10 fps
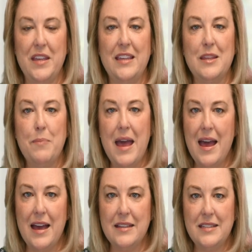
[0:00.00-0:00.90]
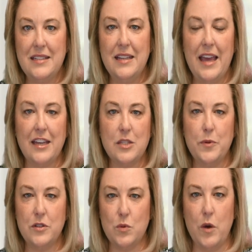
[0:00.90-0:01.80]
In the past,
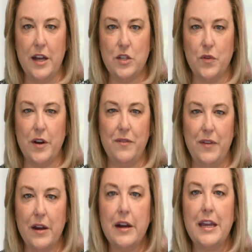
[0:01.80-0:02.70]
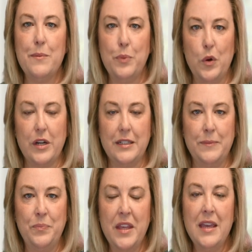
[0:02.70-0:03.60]
experts watch for a very important